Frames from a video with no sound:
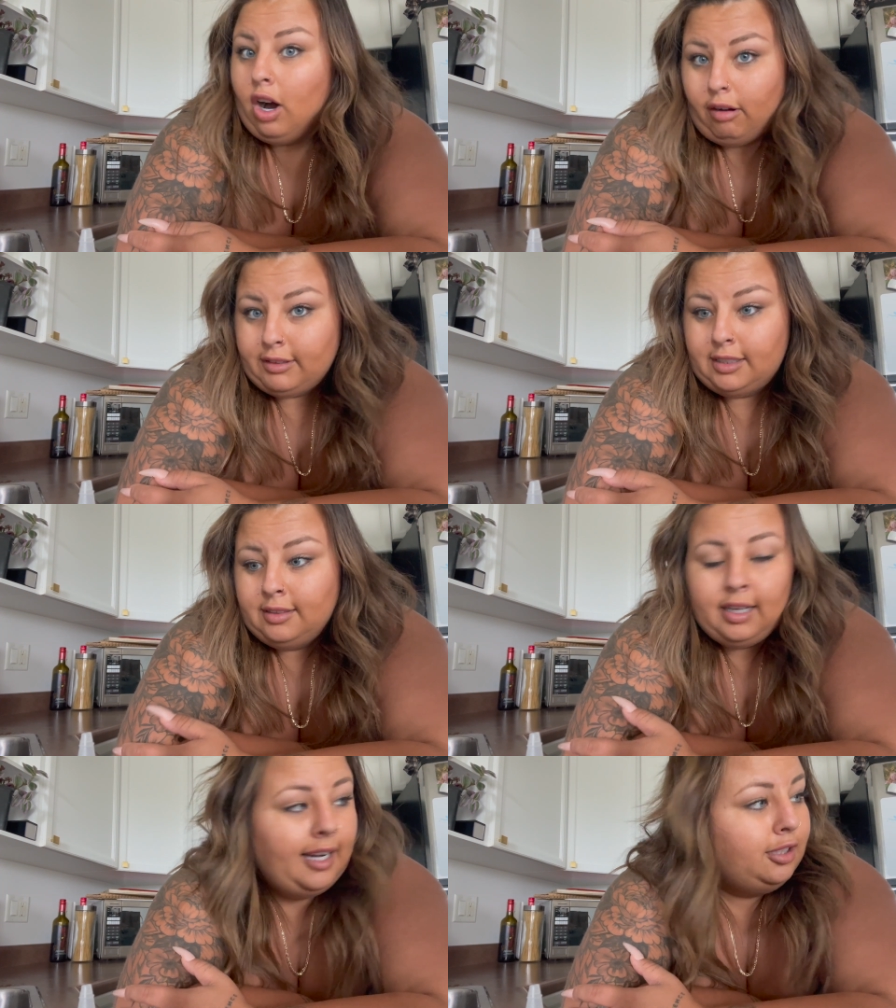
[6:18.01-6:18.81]

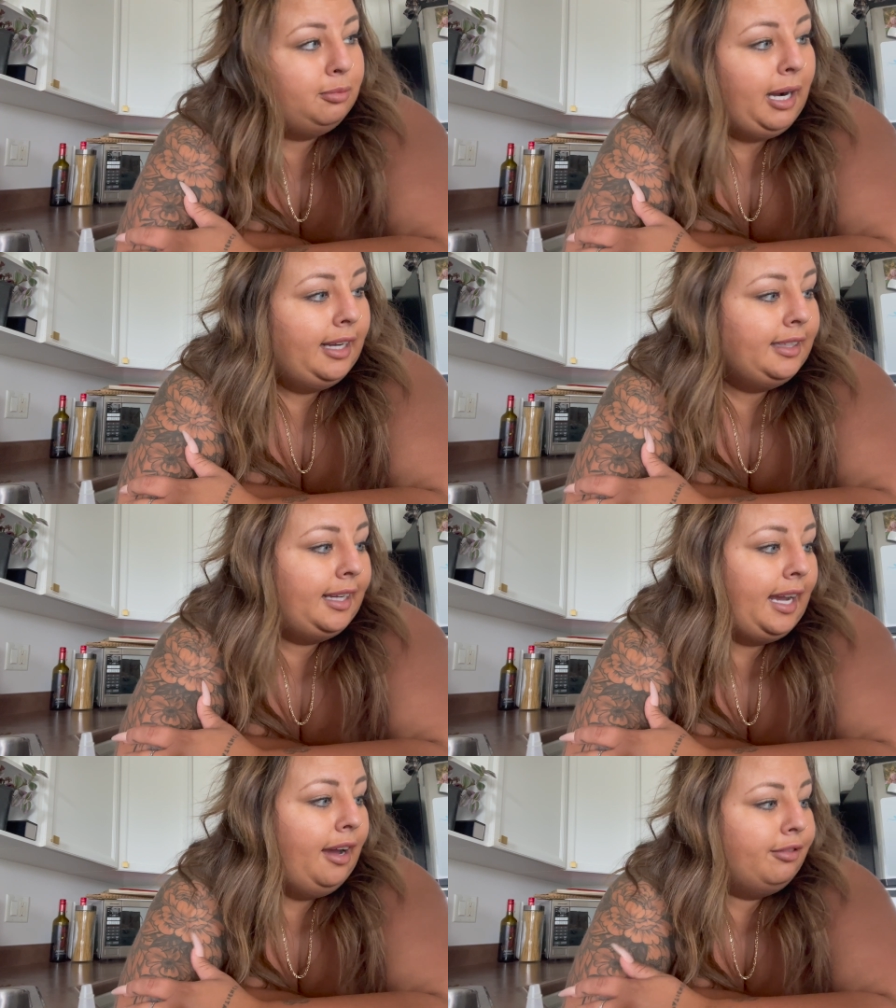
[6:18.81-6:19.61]
often. I do mine
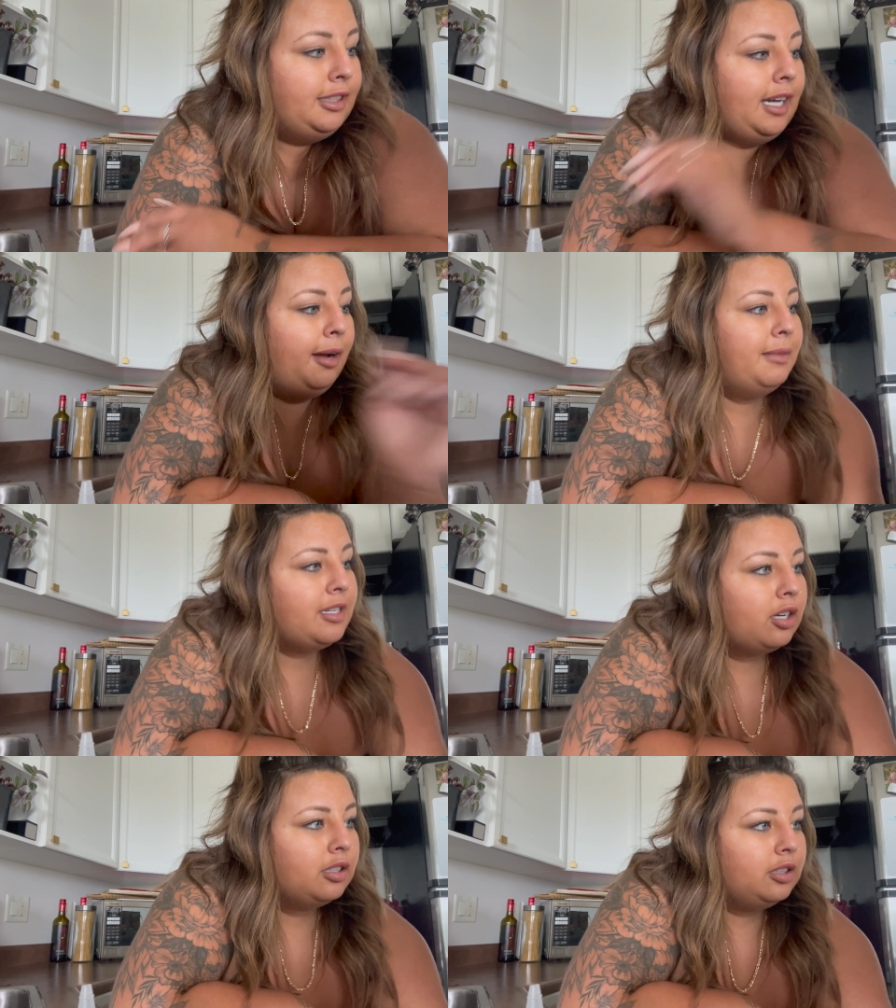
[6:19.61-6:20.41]
like every time they
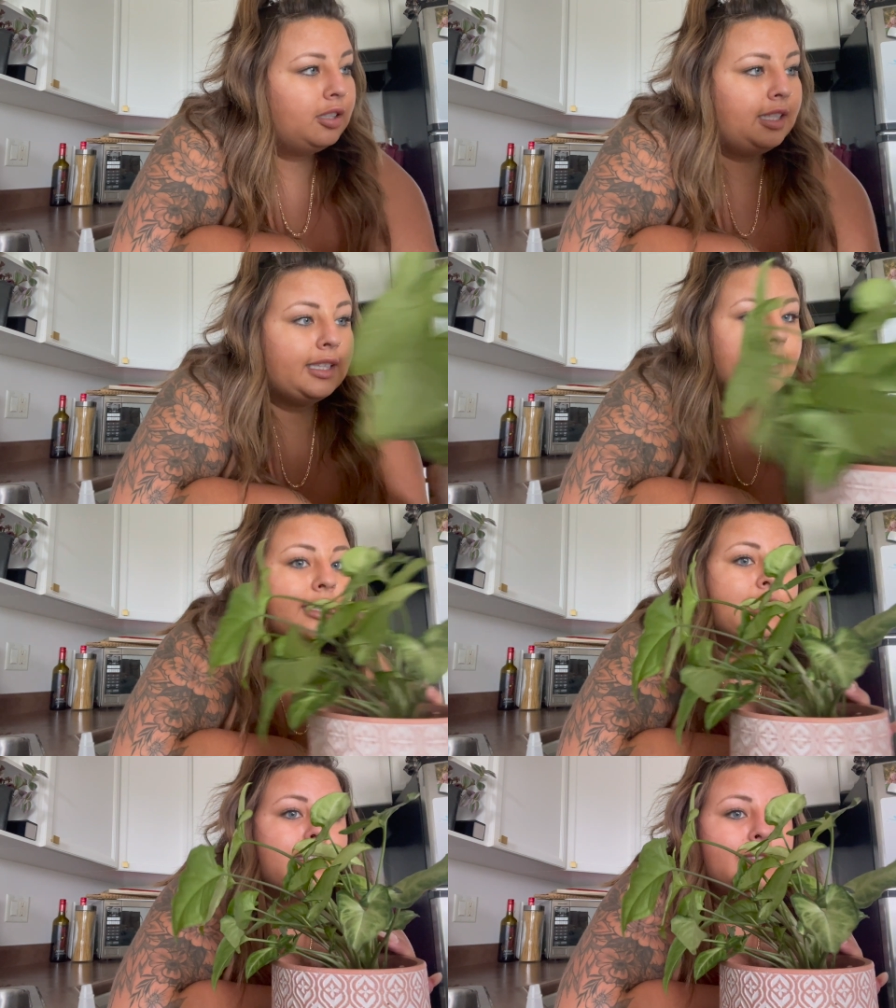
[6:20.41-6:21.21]
start to look like
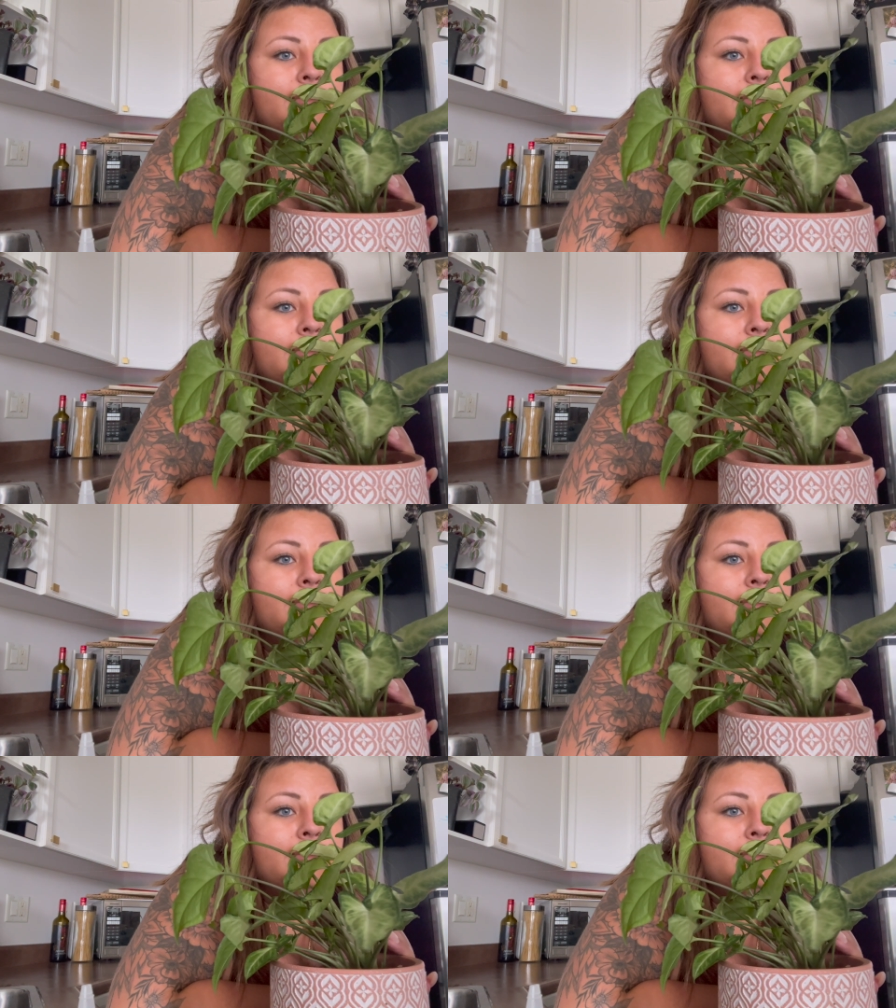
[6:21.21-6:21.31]
this.